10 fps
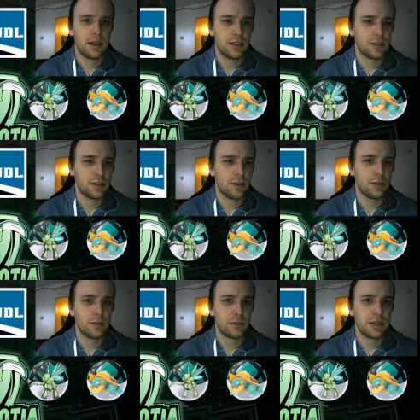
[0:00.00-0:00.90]
So
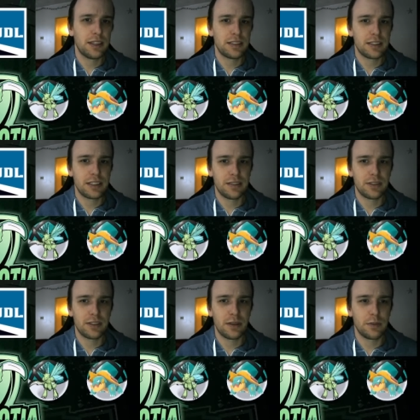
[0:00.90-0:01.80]
it'd be nice to give
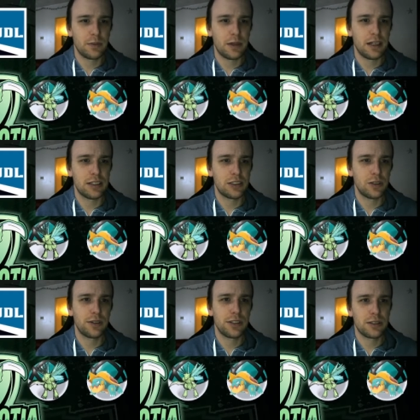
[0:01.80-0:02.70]
some
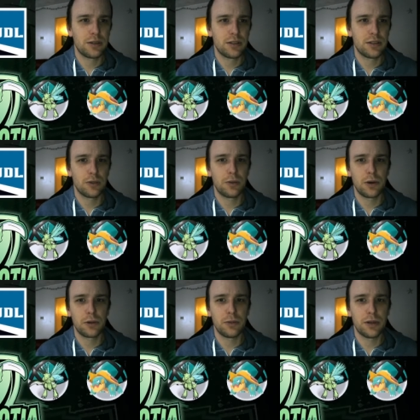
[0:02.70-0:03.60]
show
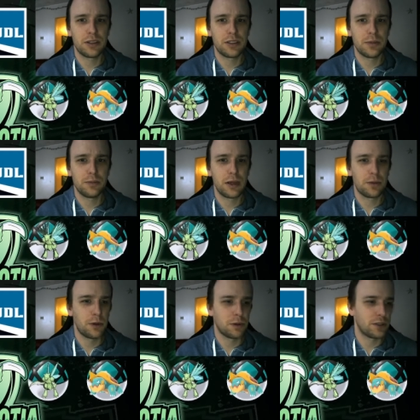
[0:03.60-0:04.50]
Pokemon, some bug
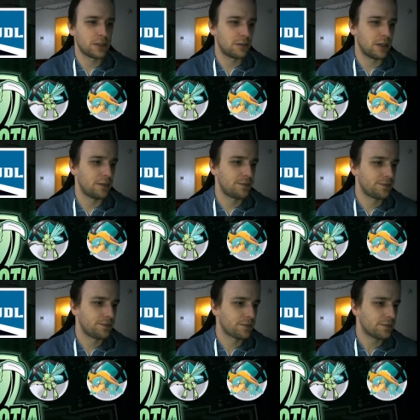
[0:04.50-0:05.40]
Pokemon, some love.
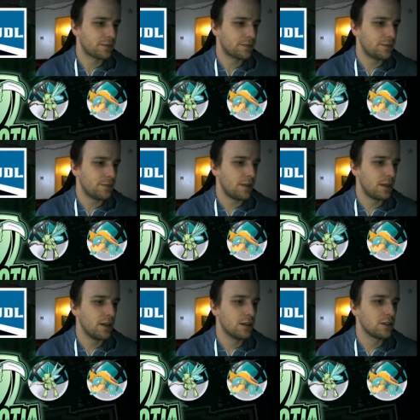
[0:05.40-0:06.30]

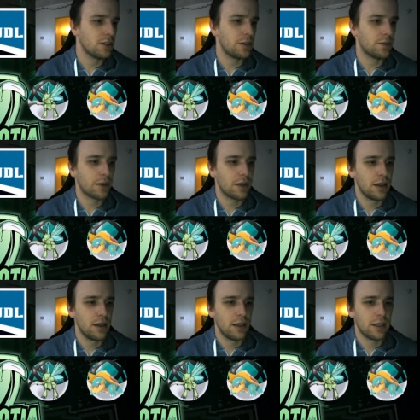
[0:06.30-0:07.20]
So
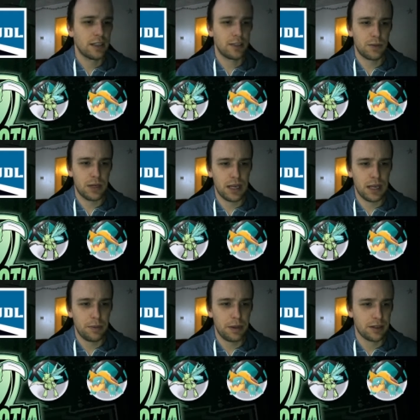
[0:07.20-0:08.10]
that's why I
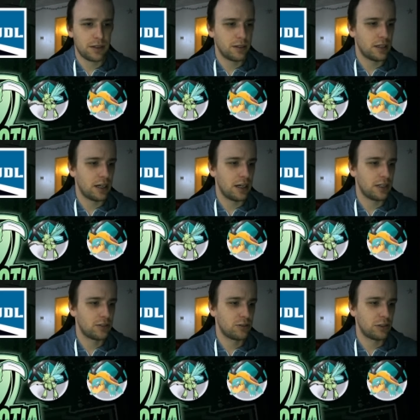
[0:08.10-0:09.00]
picked
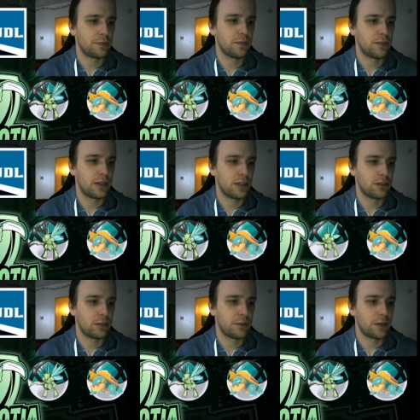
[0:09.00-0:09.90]

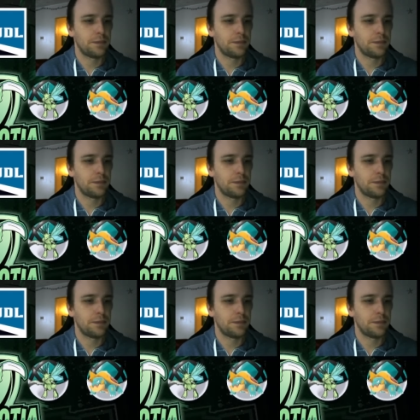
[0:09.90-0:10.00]
Drapion.